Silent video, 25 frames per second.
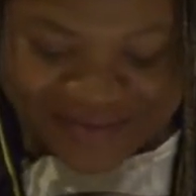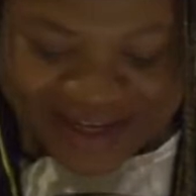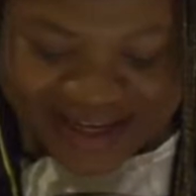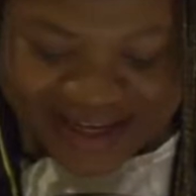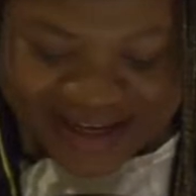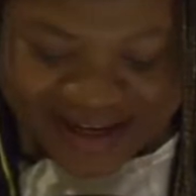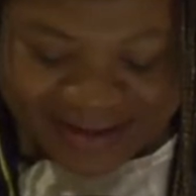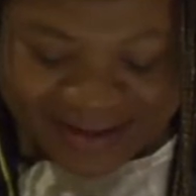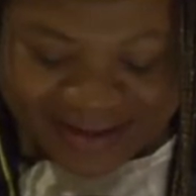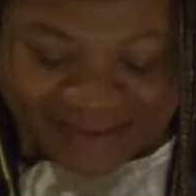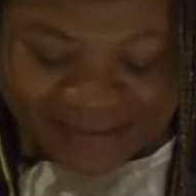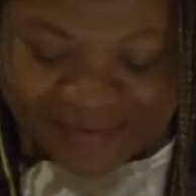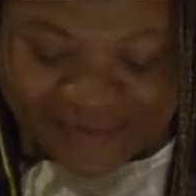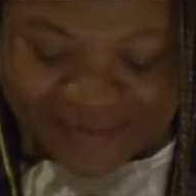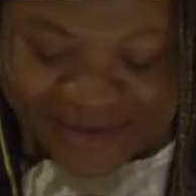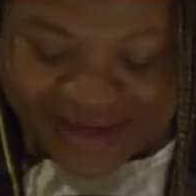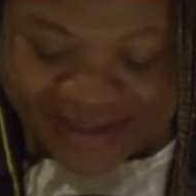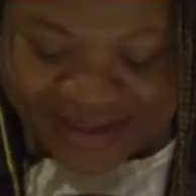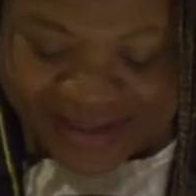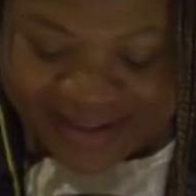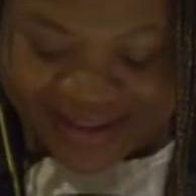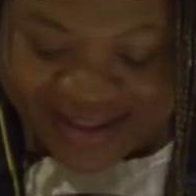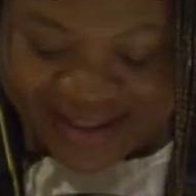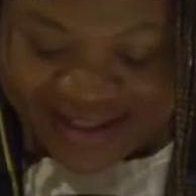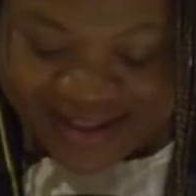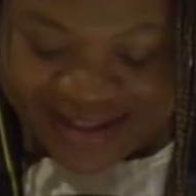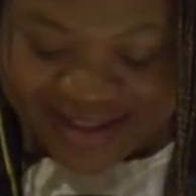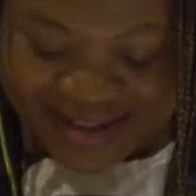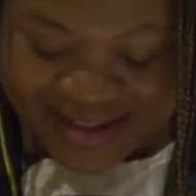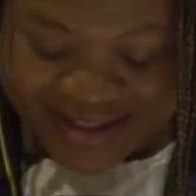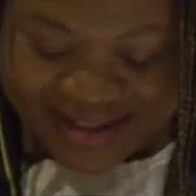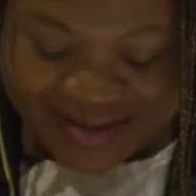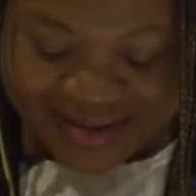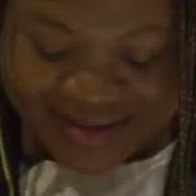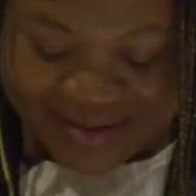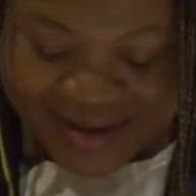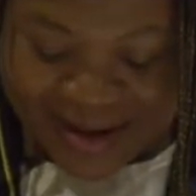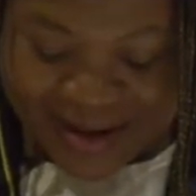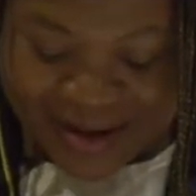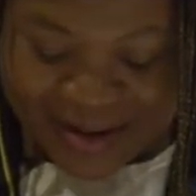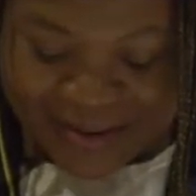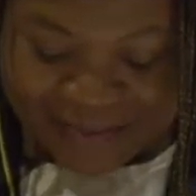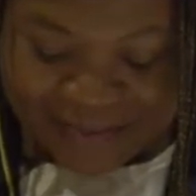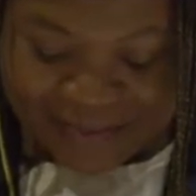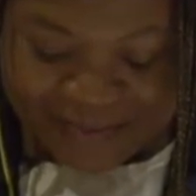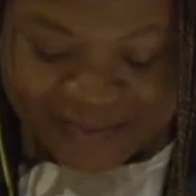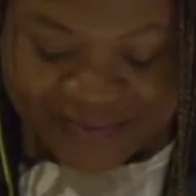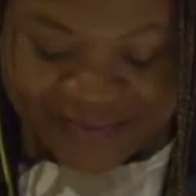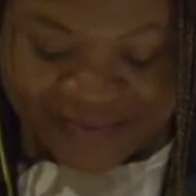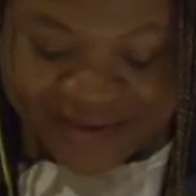They see
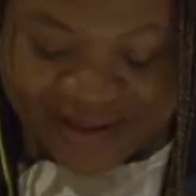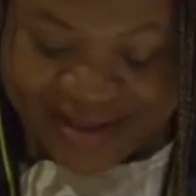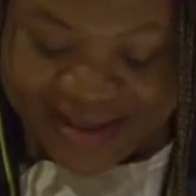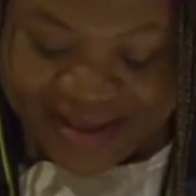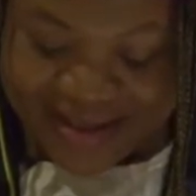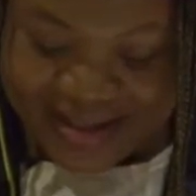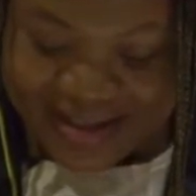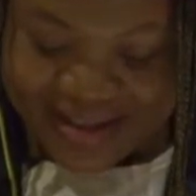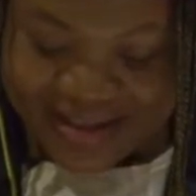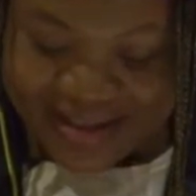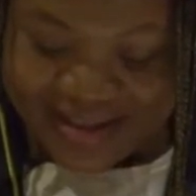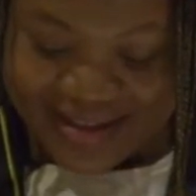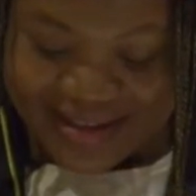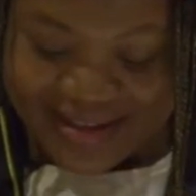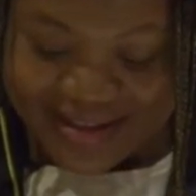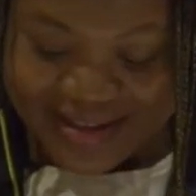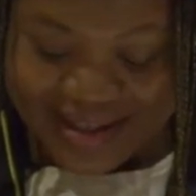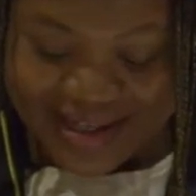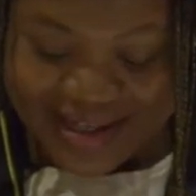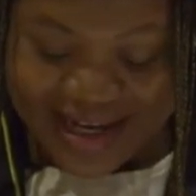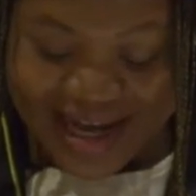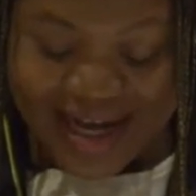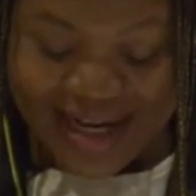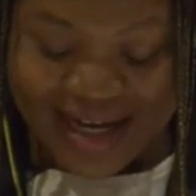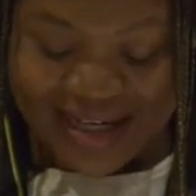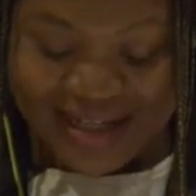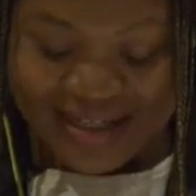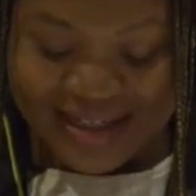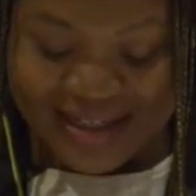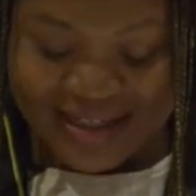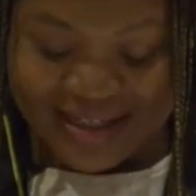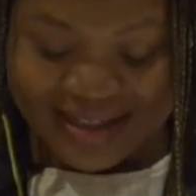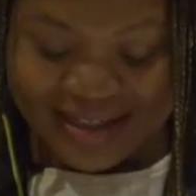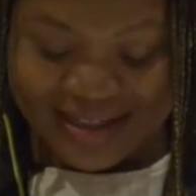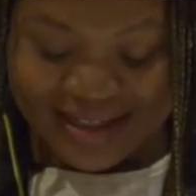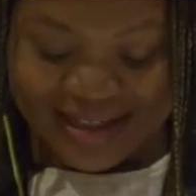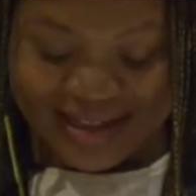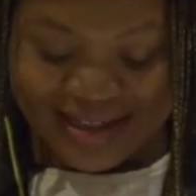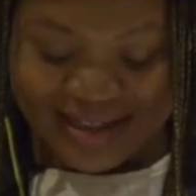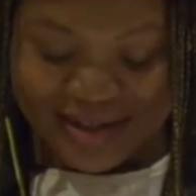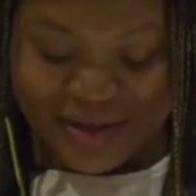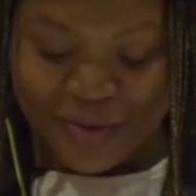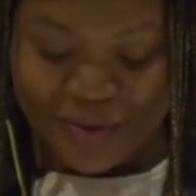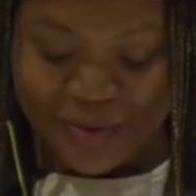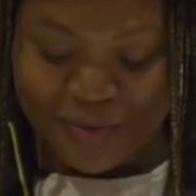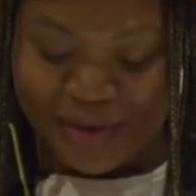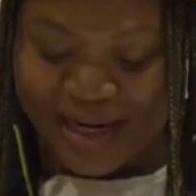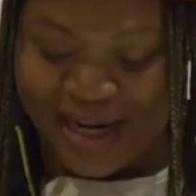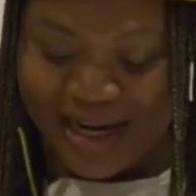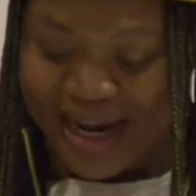the kindness and the
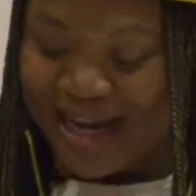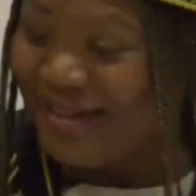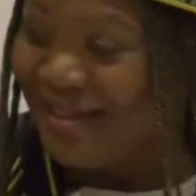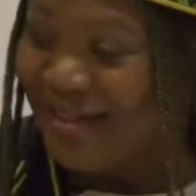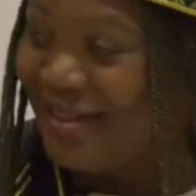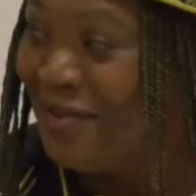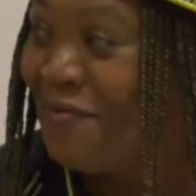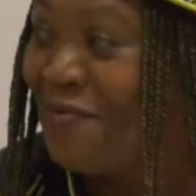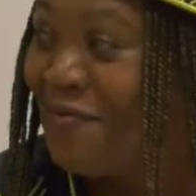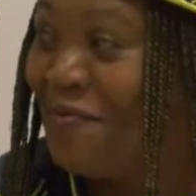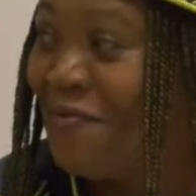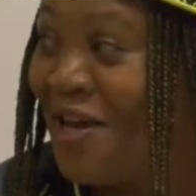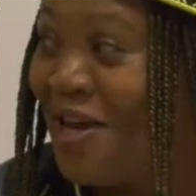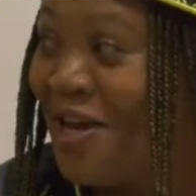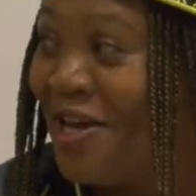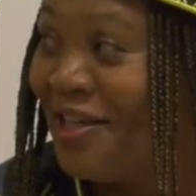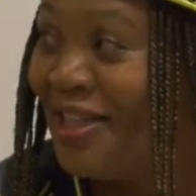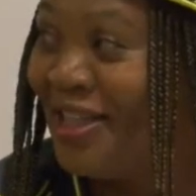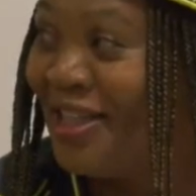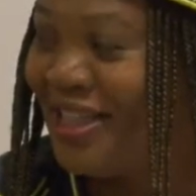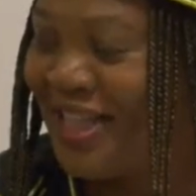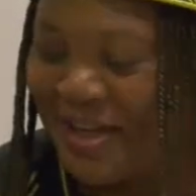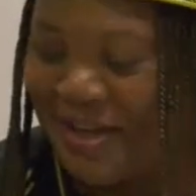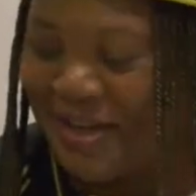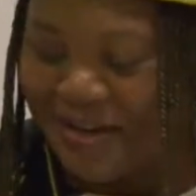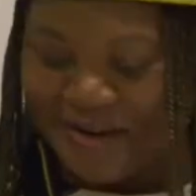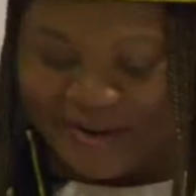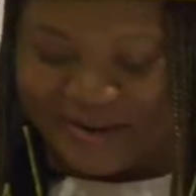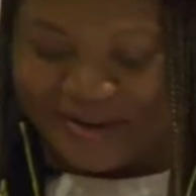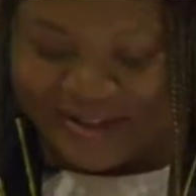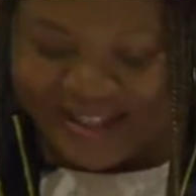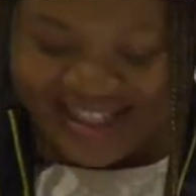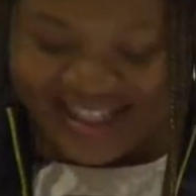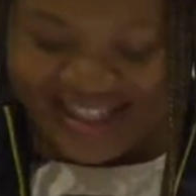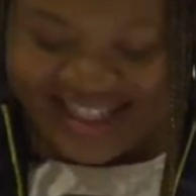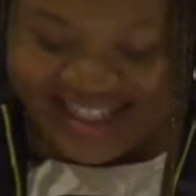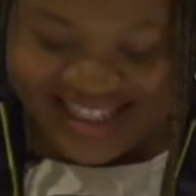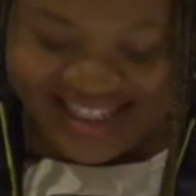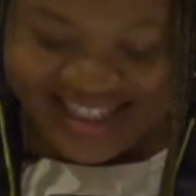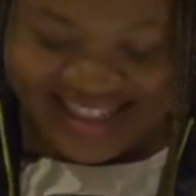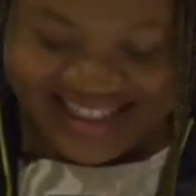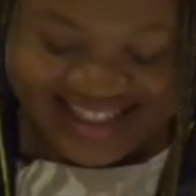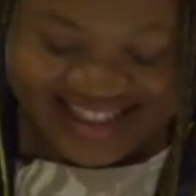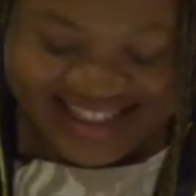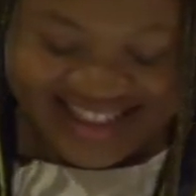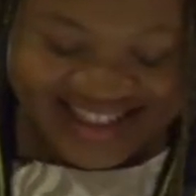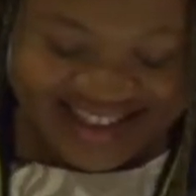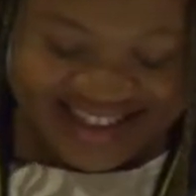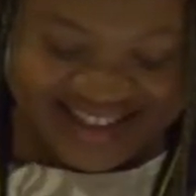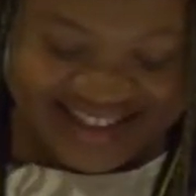humanizing face. I don't think
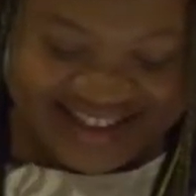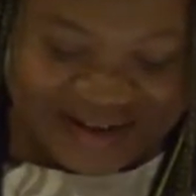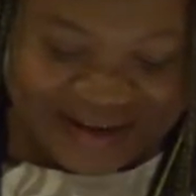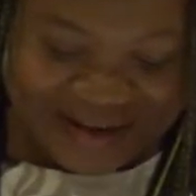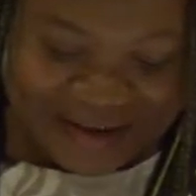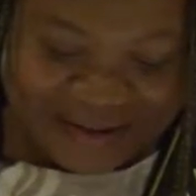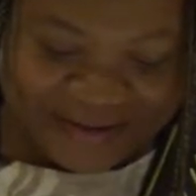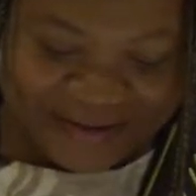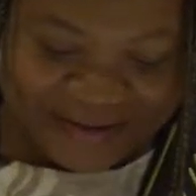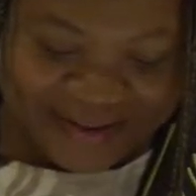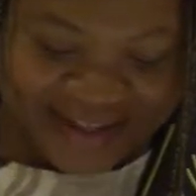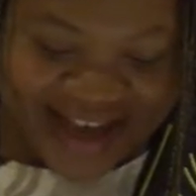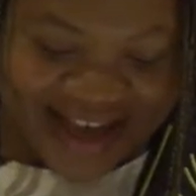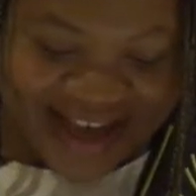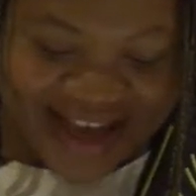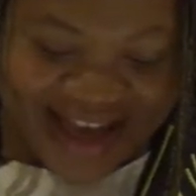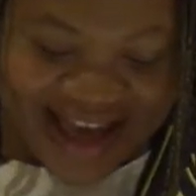it's, yes.